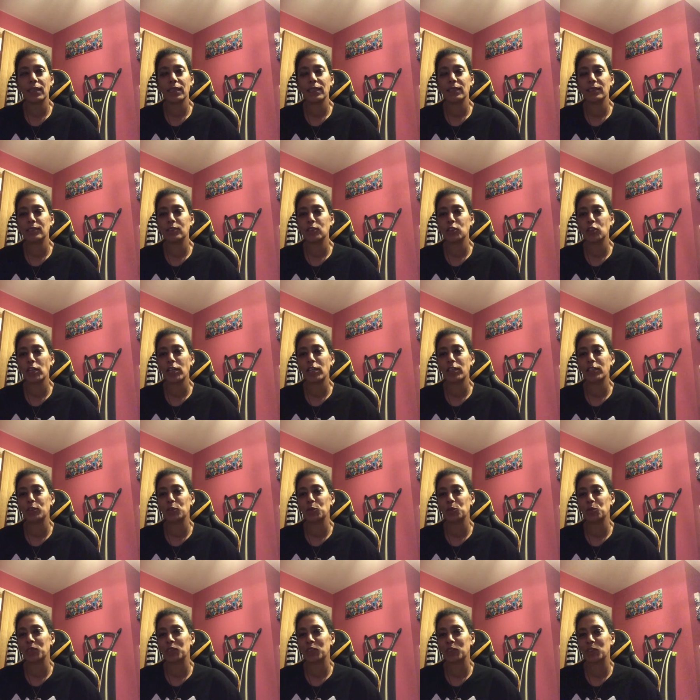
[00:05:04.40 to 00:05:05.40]
challenge
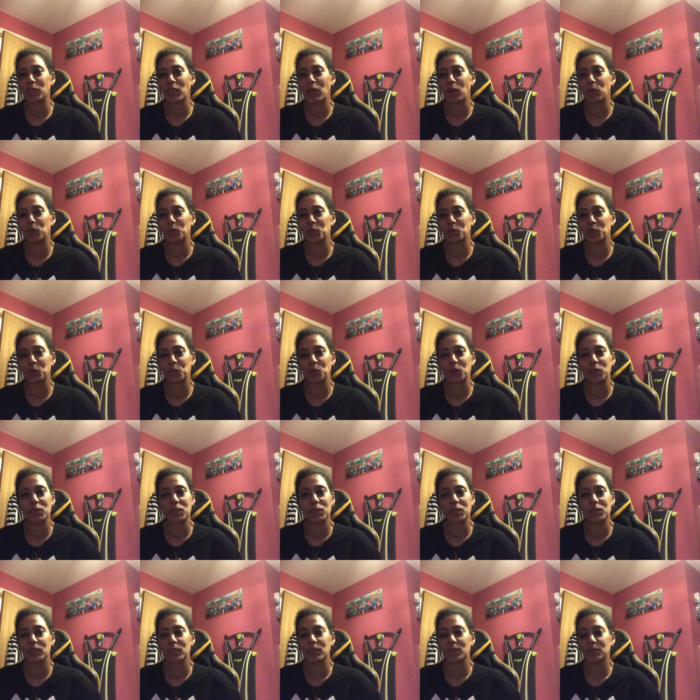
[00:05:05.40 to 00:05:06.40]
with sour
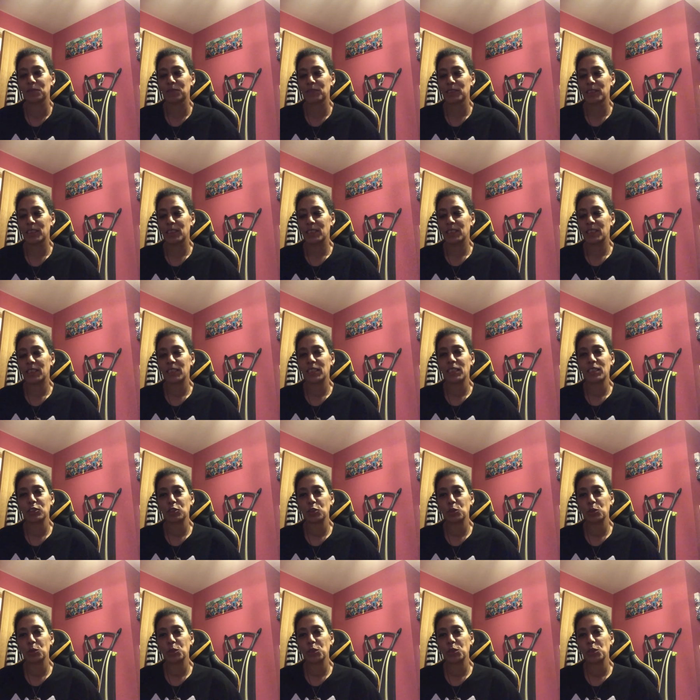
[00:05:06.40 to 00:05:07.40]
sweets, and that's
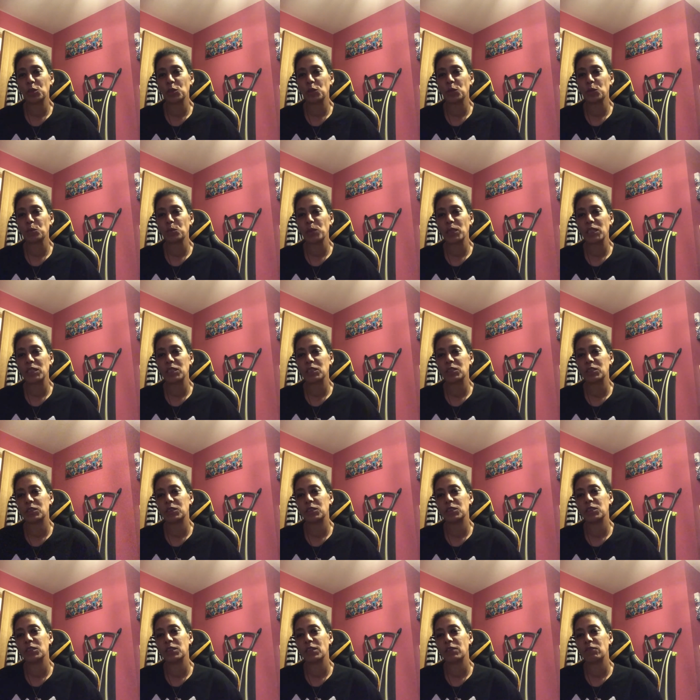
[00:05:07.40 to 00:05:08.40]
good. You
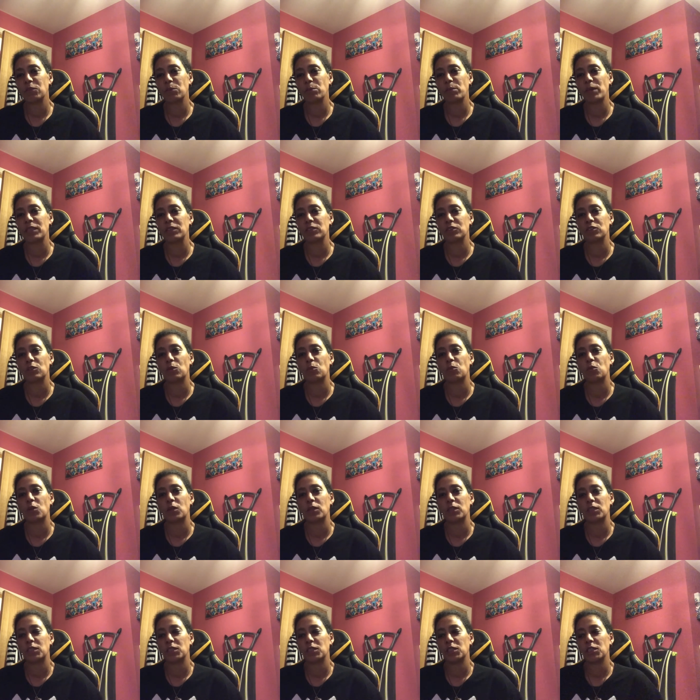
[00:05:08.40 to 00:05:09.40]
never met
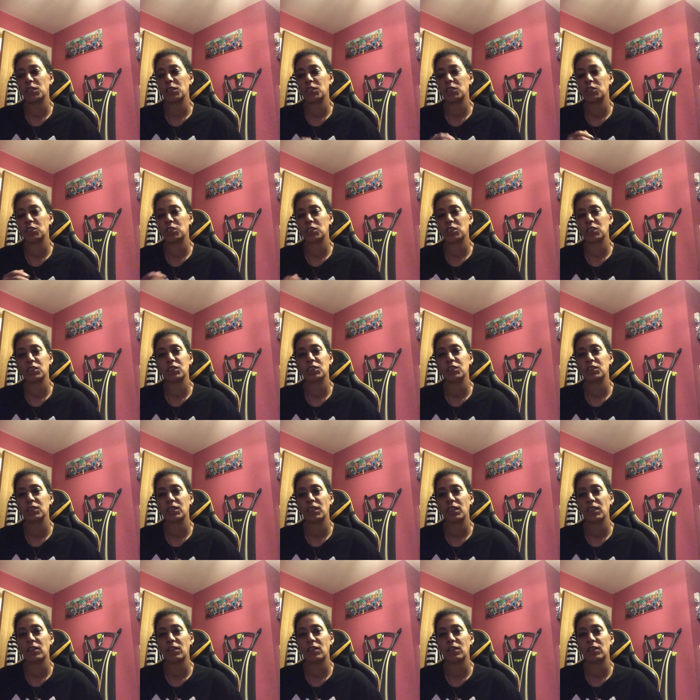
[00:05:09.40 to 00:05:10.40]
someone, and you can just
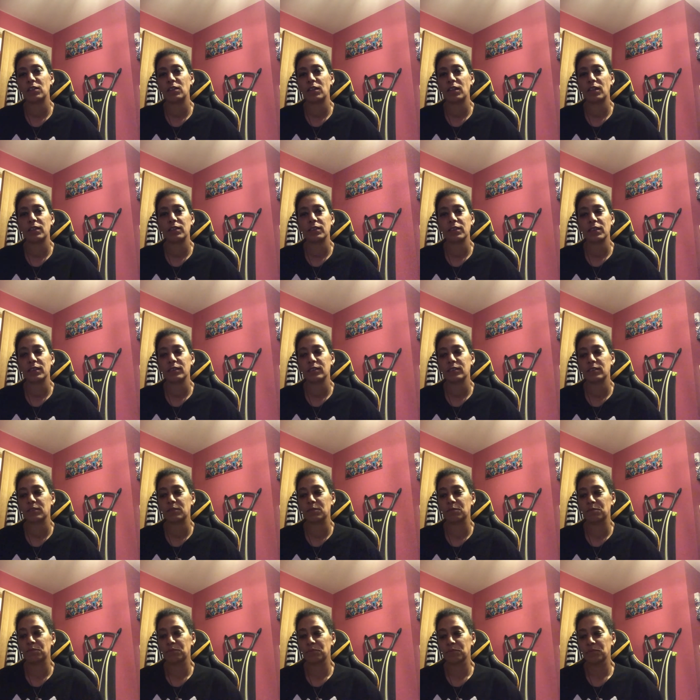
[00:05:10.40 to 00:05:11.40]
get on like that.
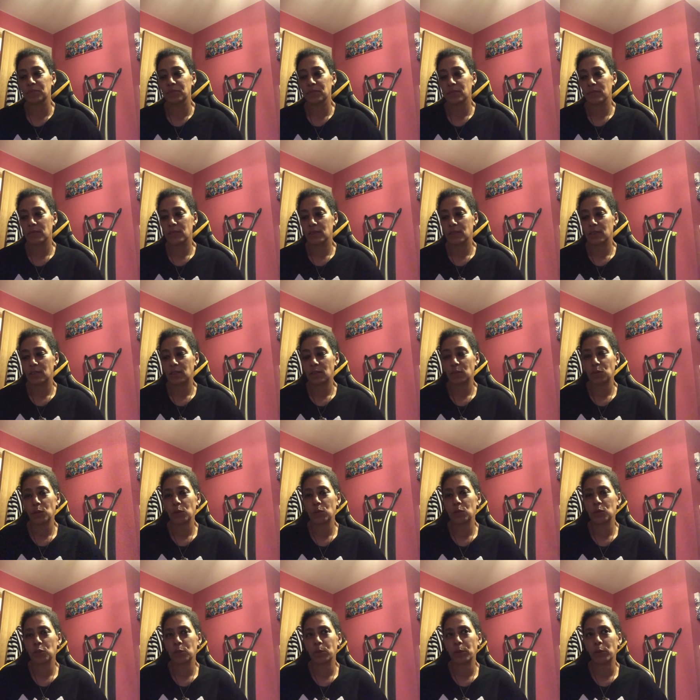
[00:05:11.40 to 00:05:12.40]
And we
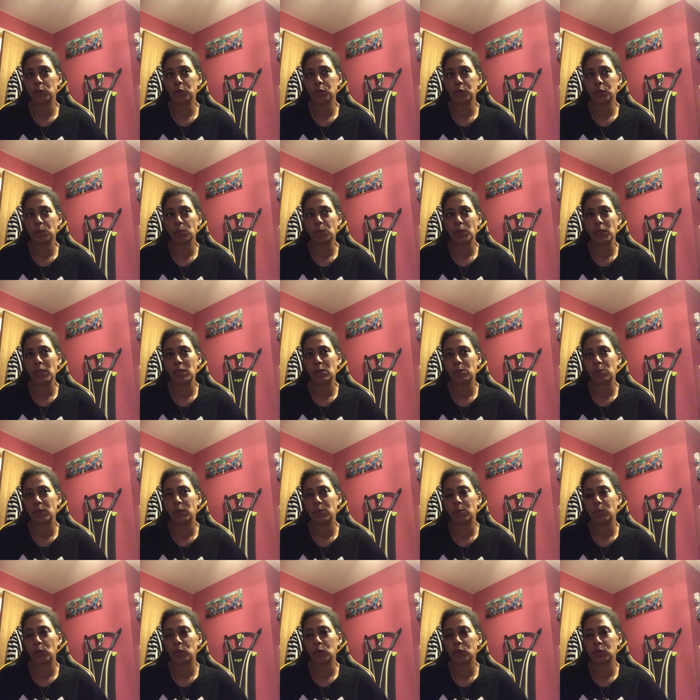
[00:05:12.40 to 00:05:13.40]
were supposed to meet,
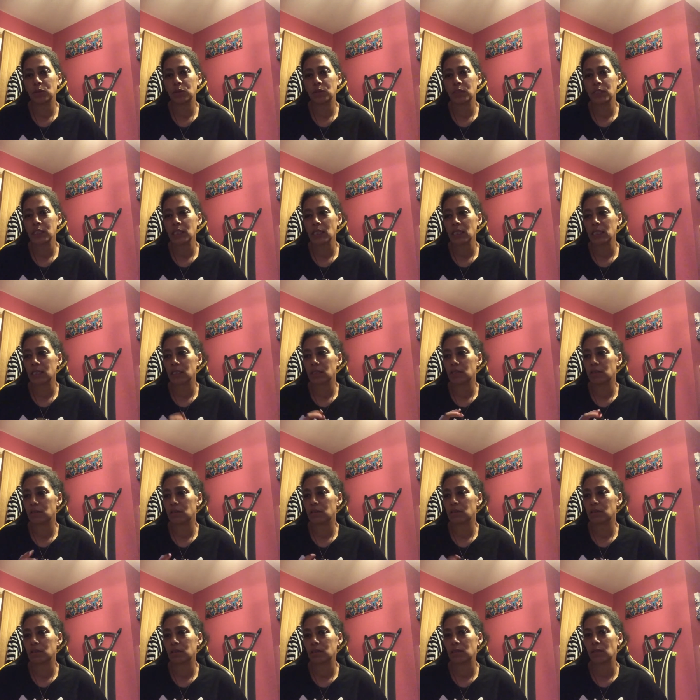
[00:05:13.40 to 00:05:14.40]
but both of us had
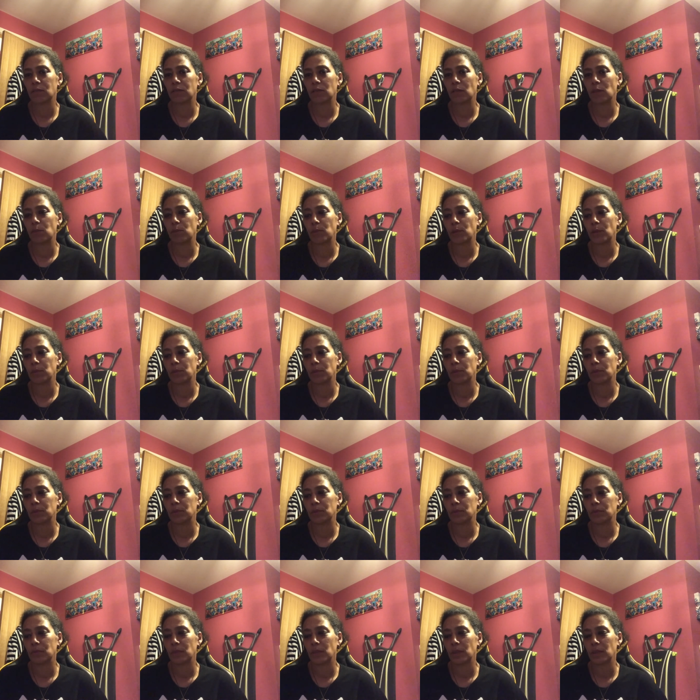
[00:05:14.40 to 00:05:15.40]
stuff come up.
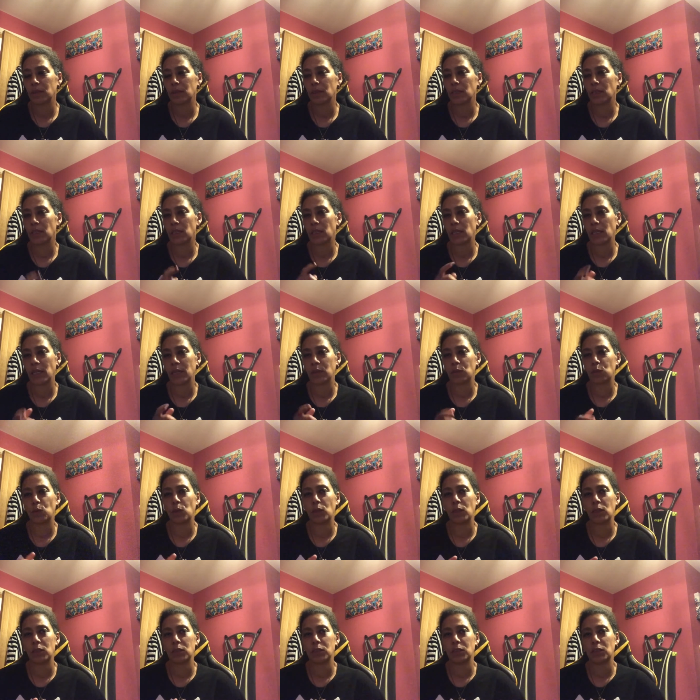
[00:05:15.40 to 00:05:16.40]
I think he had
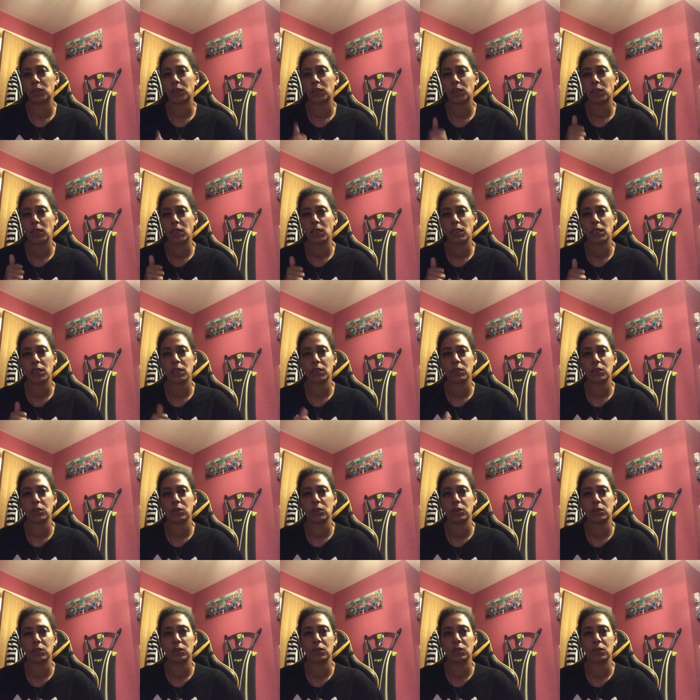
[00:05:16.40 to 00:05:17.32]
work done and I had to